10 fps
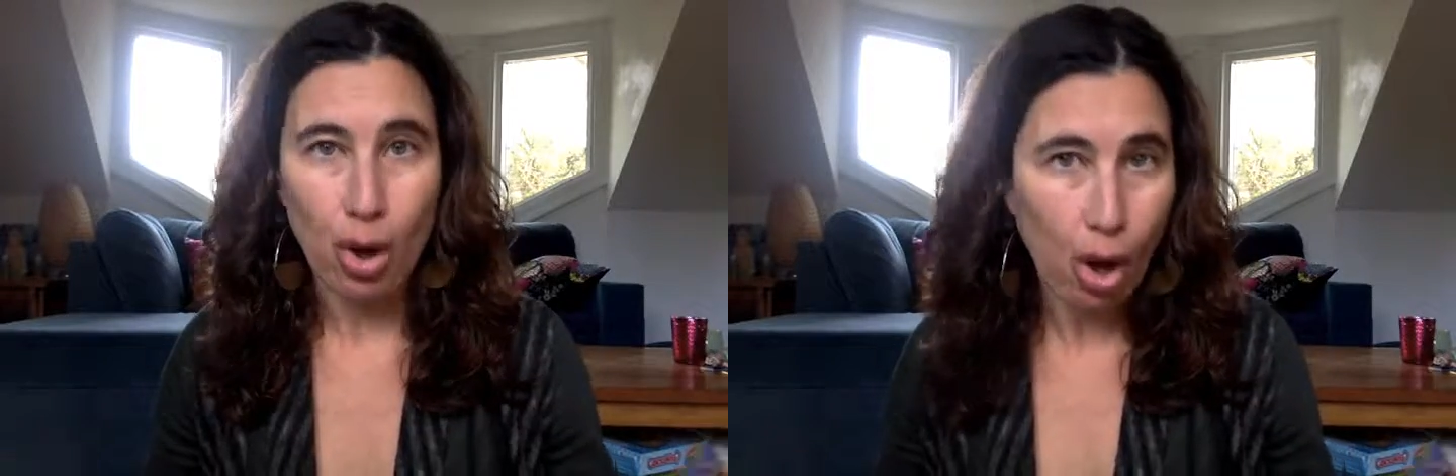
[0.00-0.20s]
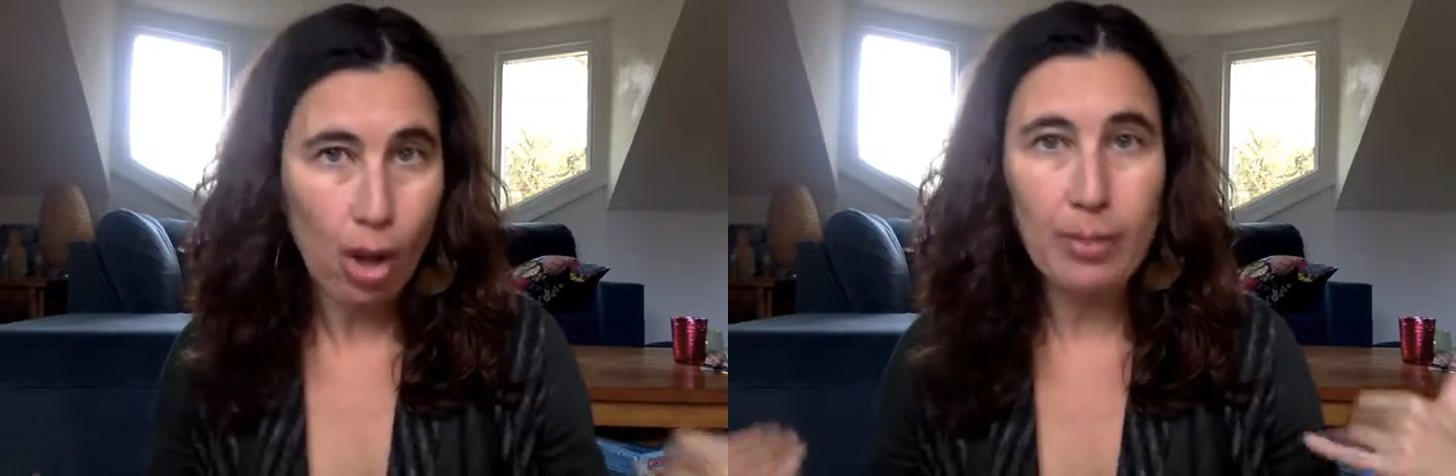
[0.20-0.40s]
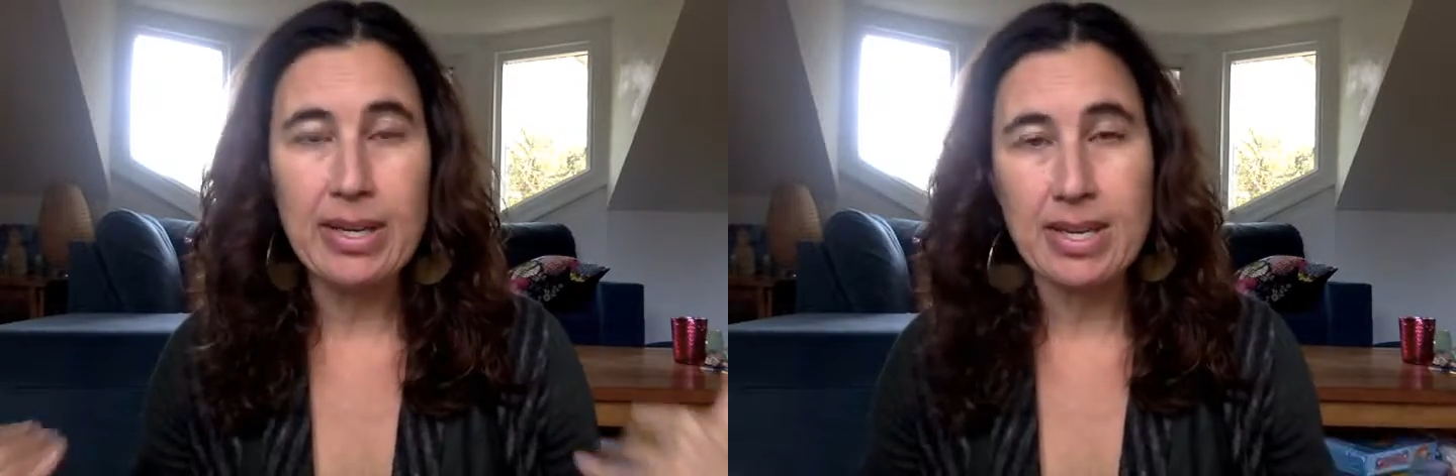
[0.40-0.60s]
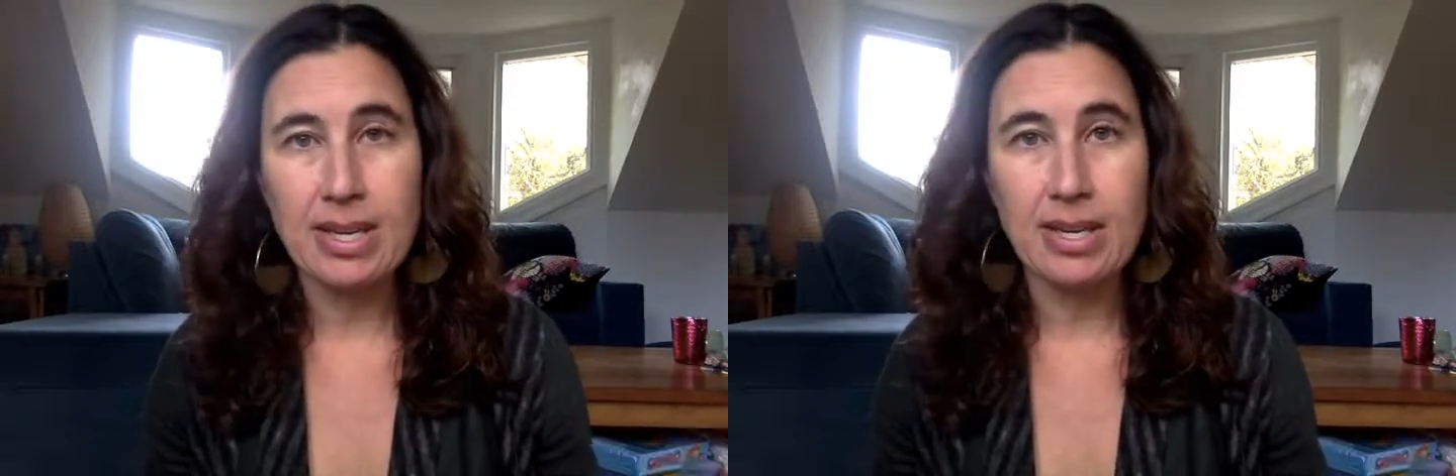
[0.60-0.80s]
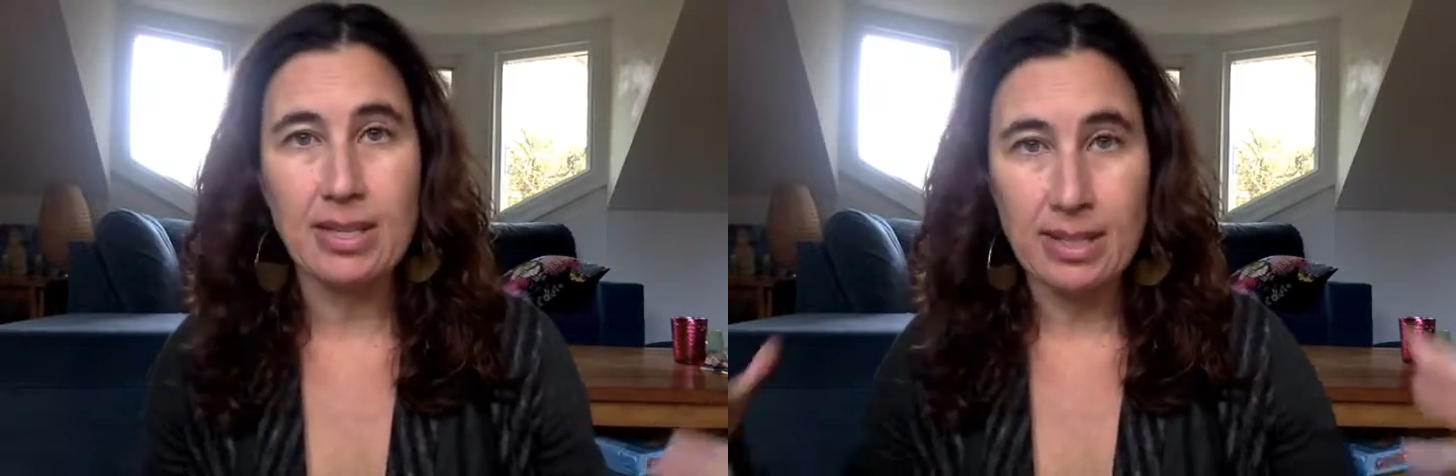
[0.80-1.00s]
calm and
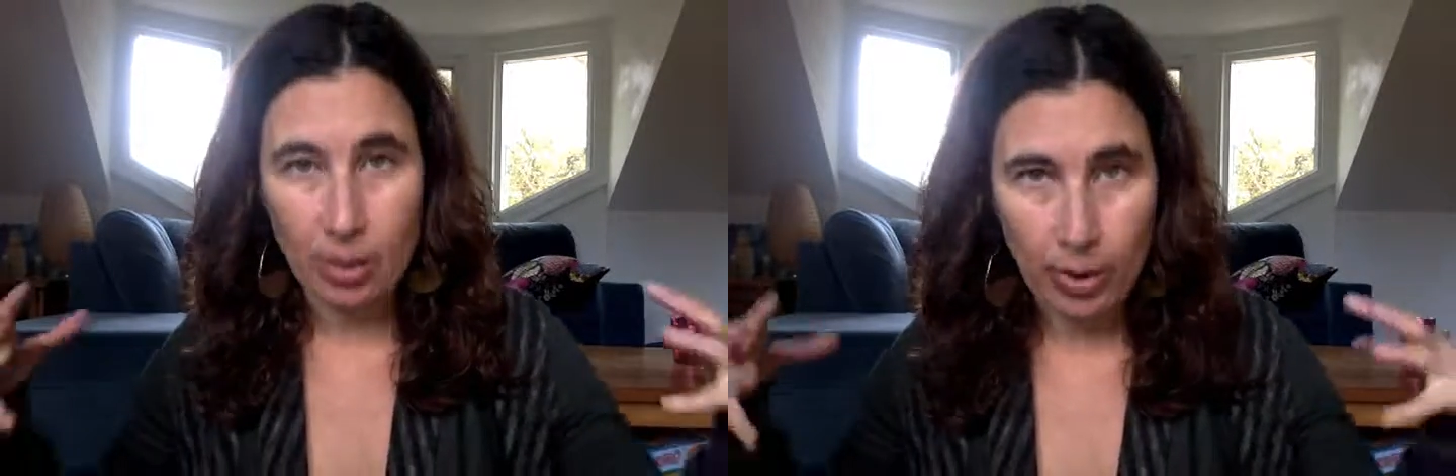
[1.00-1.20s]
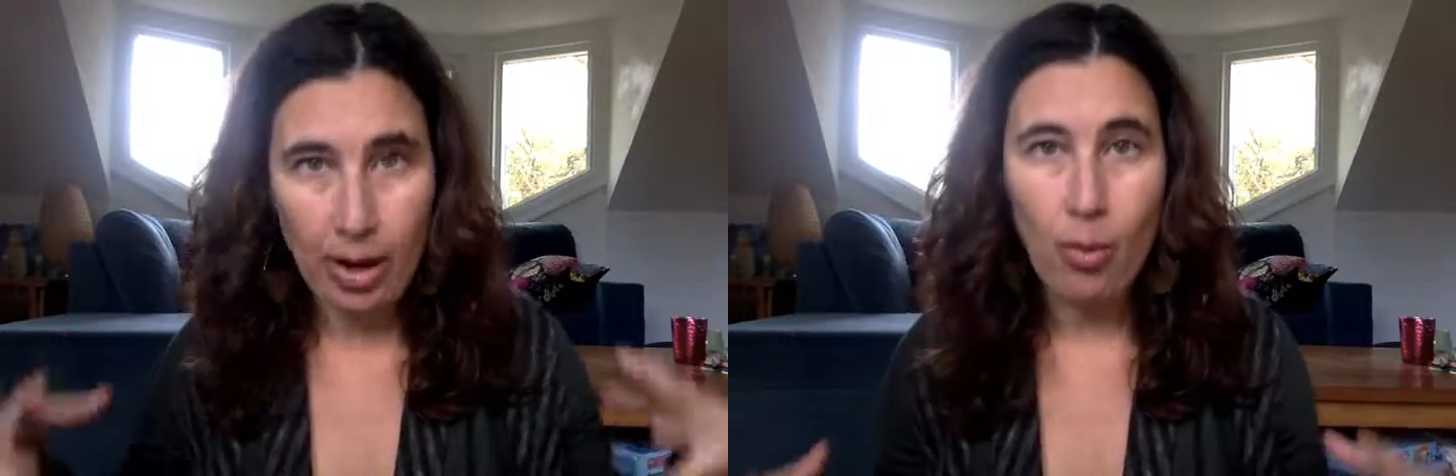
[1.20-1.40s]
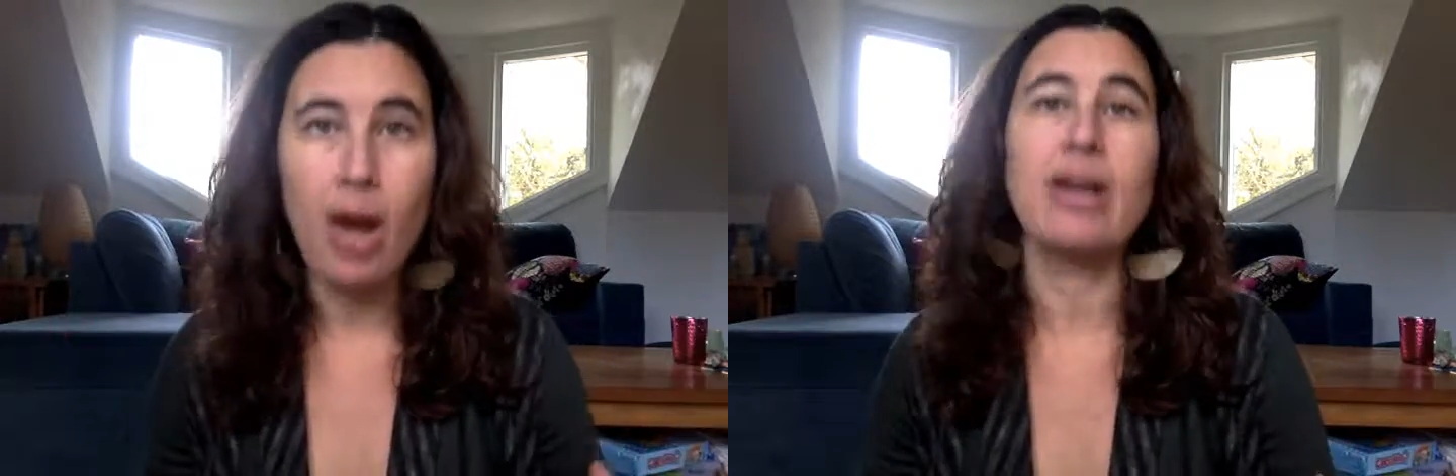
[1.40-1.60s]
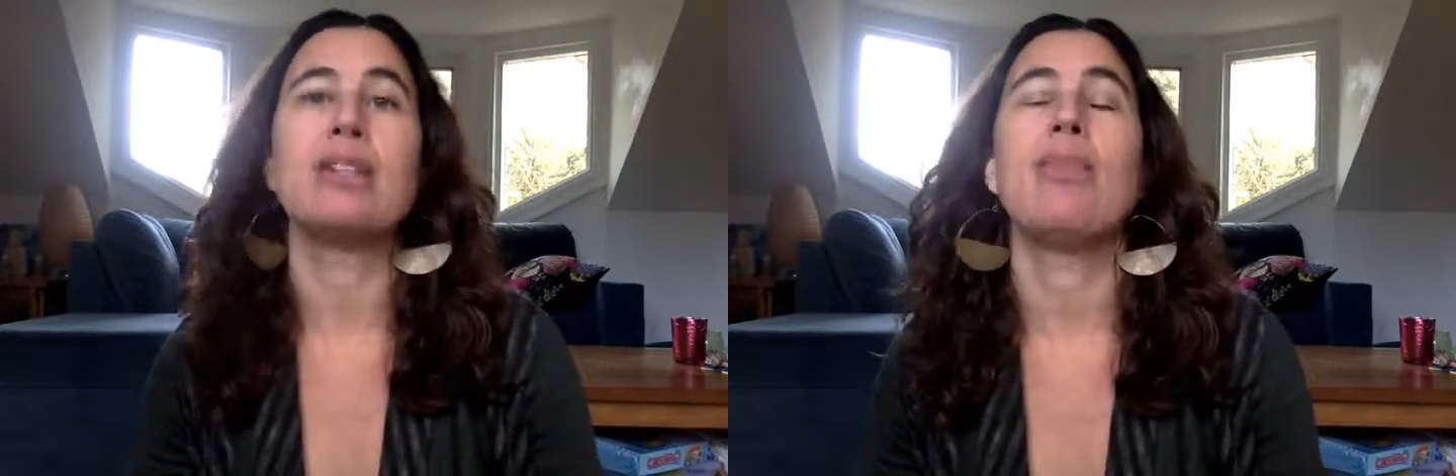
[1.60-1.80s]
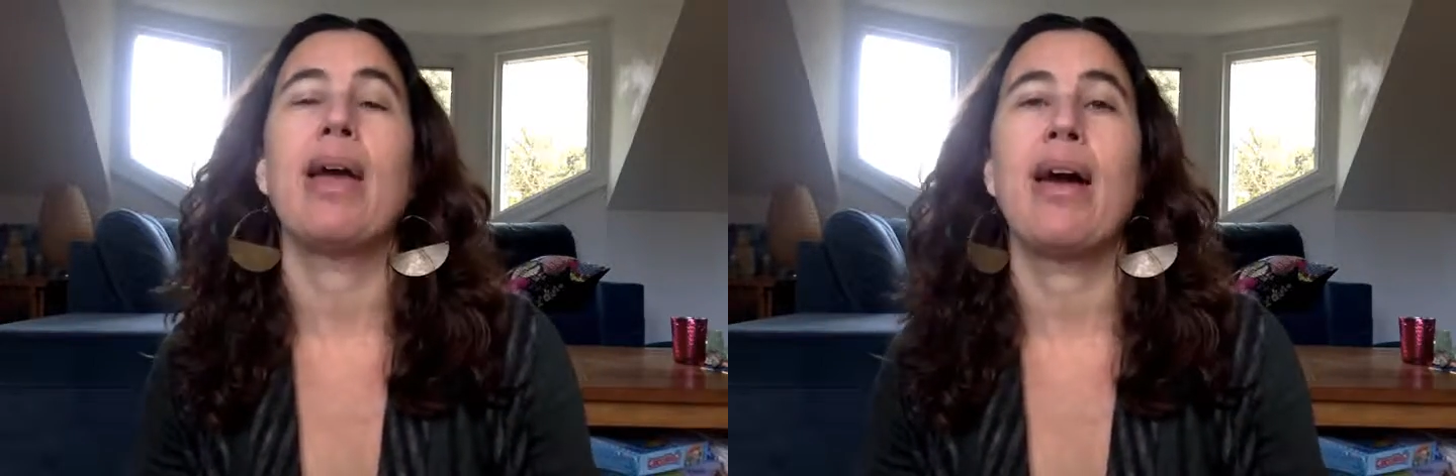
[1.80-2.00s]
ease, like when I walk
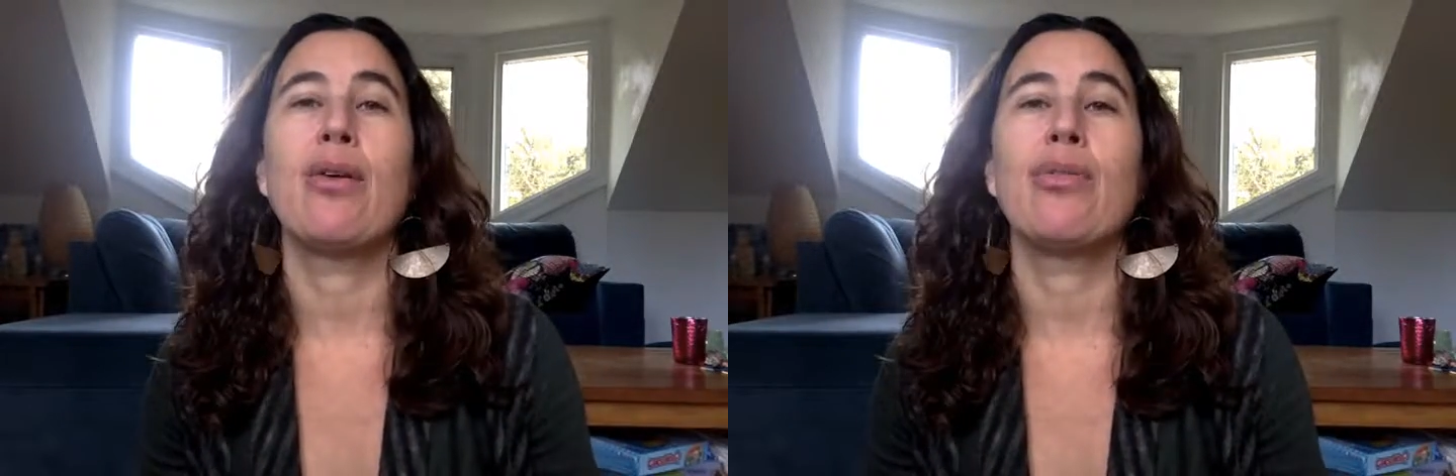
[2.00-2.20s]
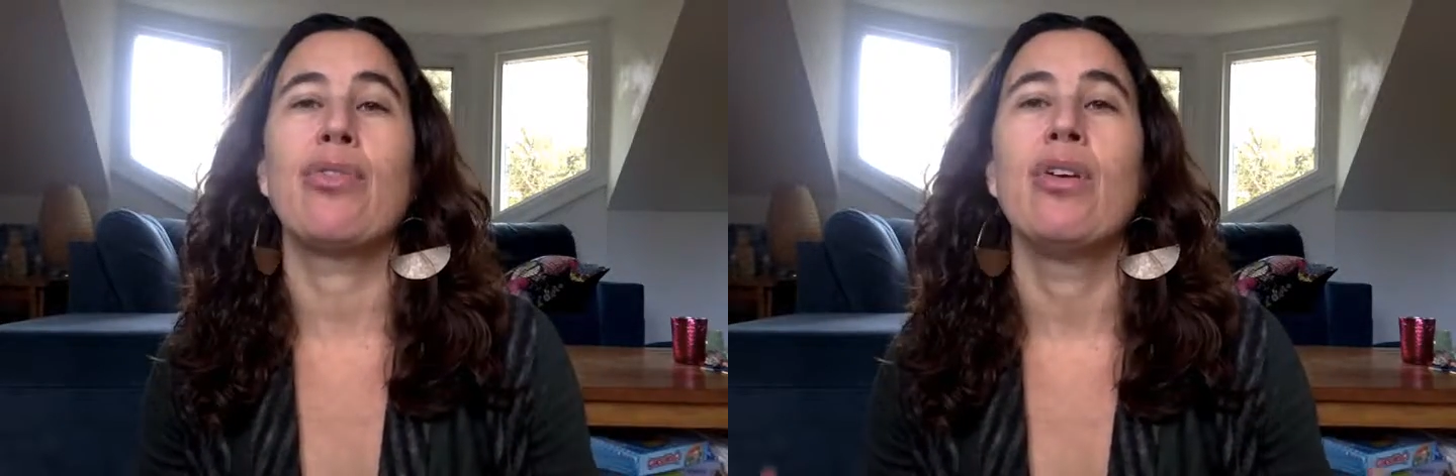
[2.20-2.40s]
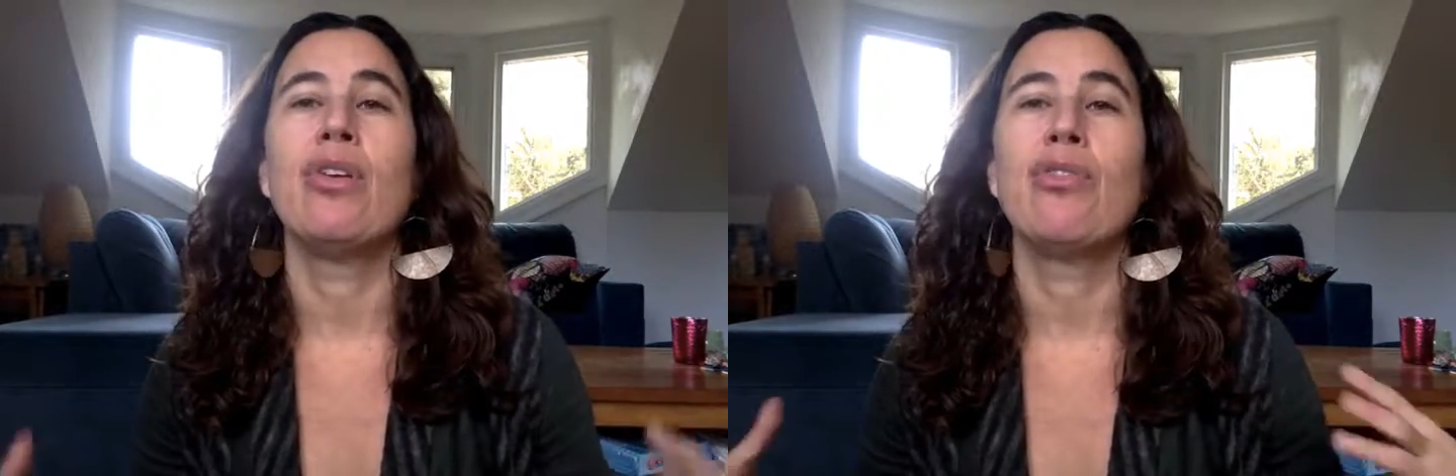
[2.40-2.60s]
into my house.